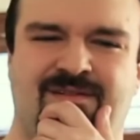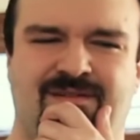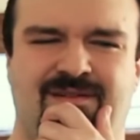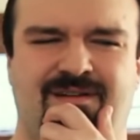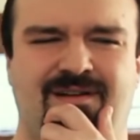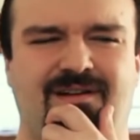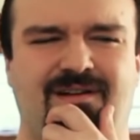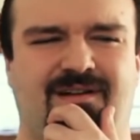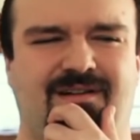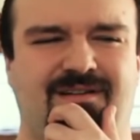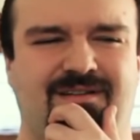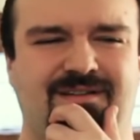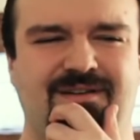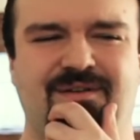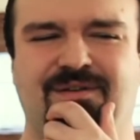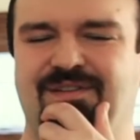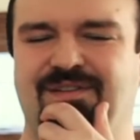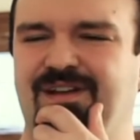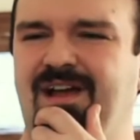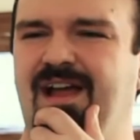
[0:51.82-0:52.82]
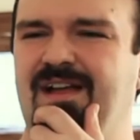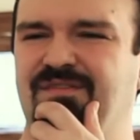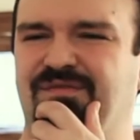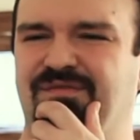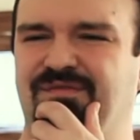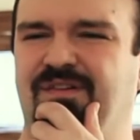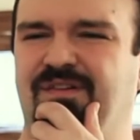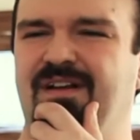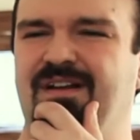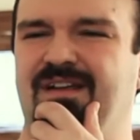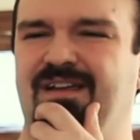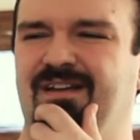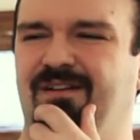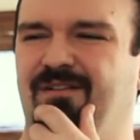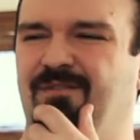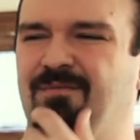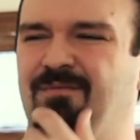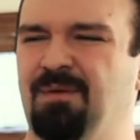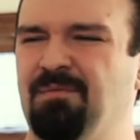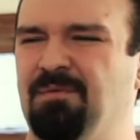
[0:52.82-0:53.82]
Huh. You know, it's kind of
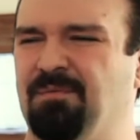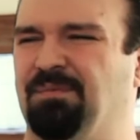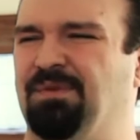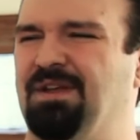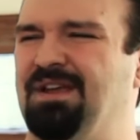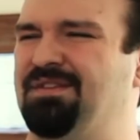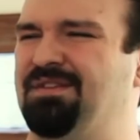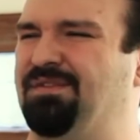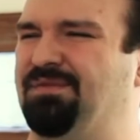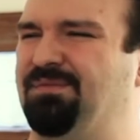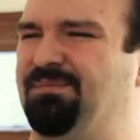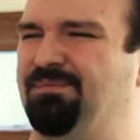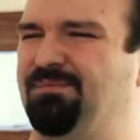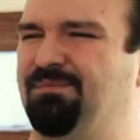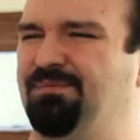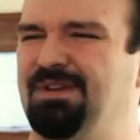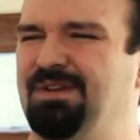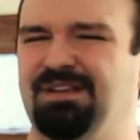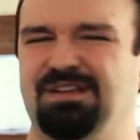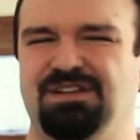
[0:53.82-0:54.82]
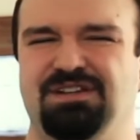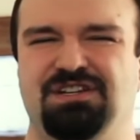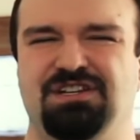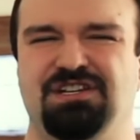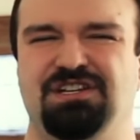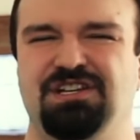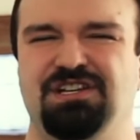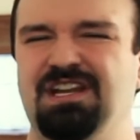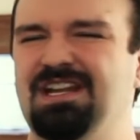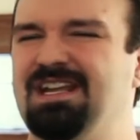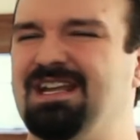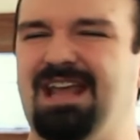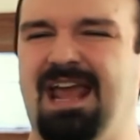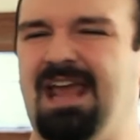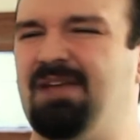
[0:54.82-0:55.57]
funny. I remember playing this really shitty